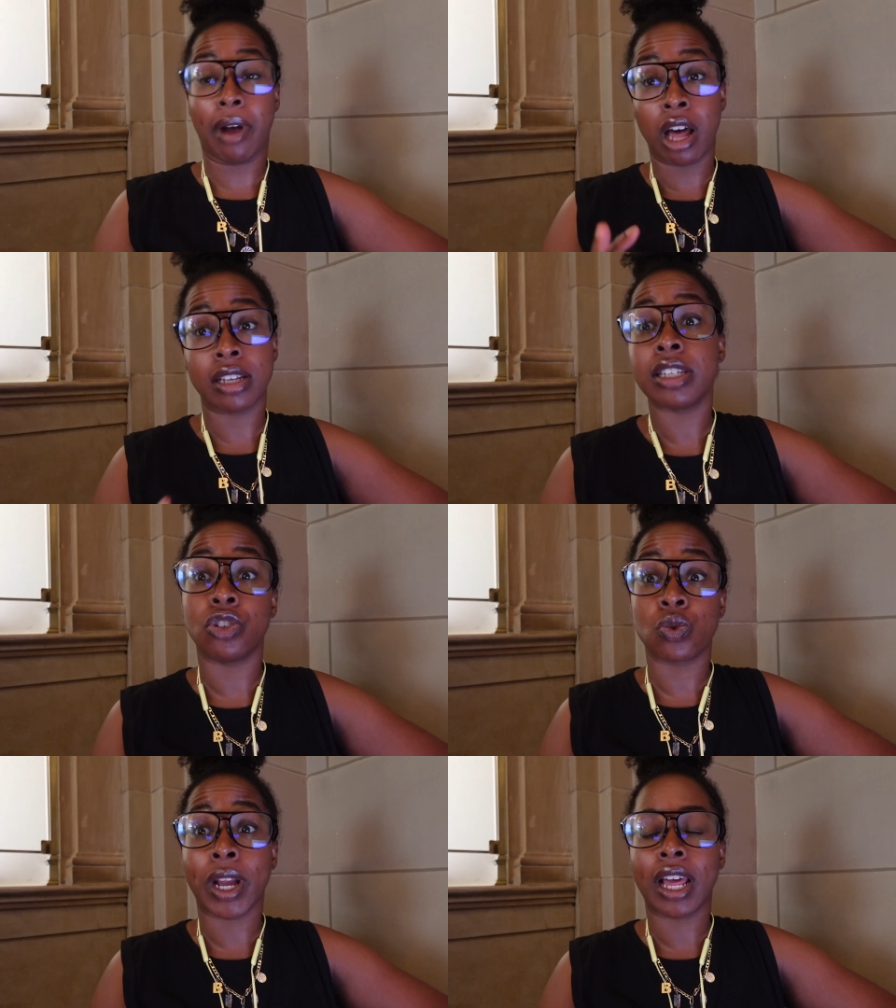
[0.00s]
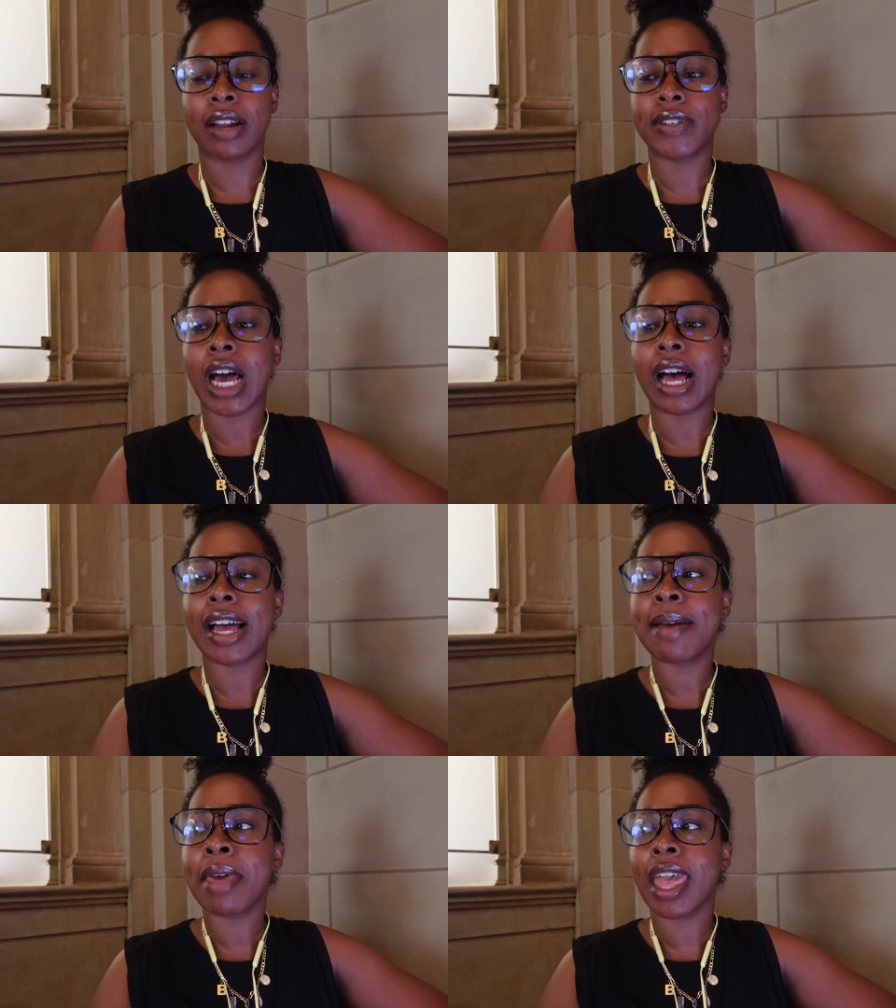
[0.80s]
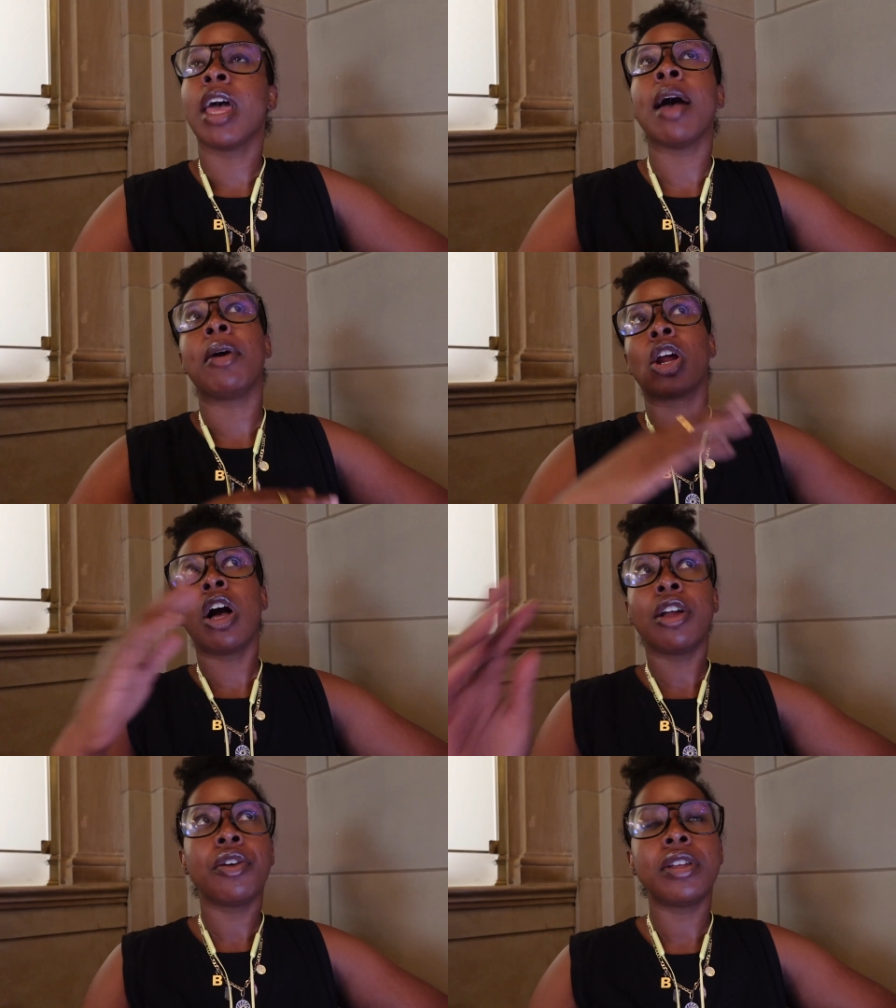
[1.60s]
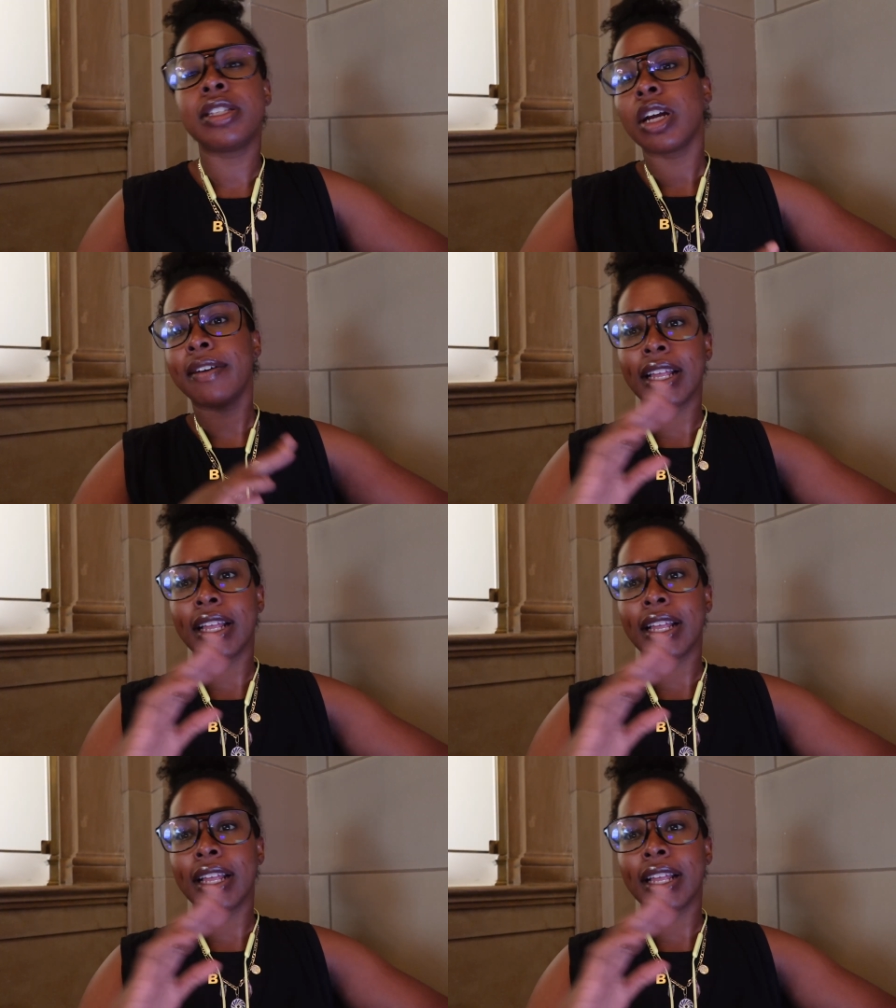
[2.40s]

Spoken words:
honestly just ran out of time. And I bought a condo this year.